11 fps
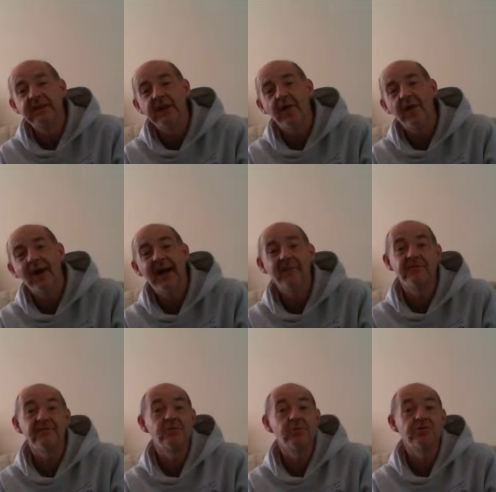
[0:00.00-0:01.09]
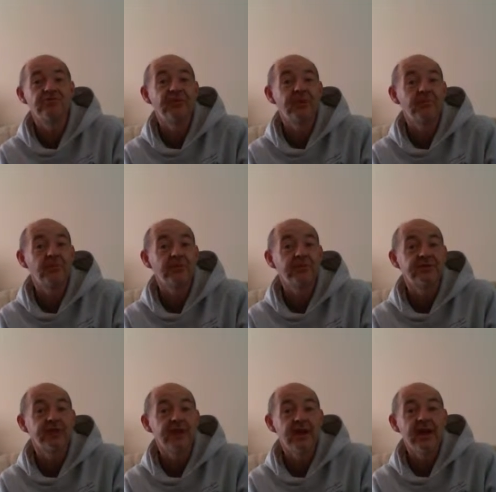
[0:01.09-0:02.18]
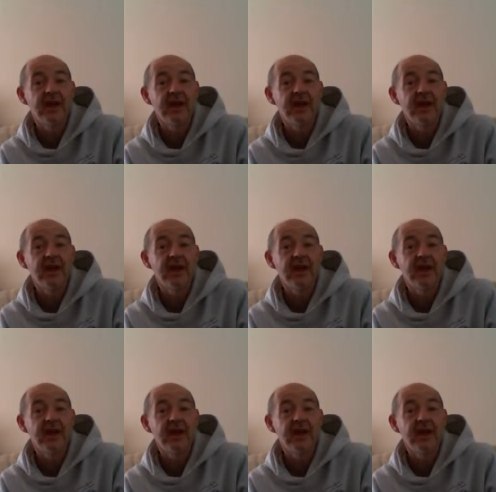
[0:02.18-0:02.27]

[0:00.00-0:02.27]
No, I haven't watched Rick and Morty.